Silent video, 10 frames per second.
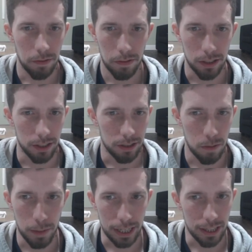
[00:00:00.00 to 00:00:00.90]
the
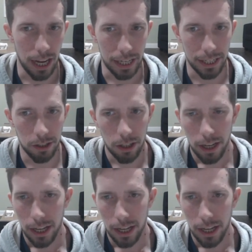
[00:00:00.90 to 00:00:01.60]
main line here,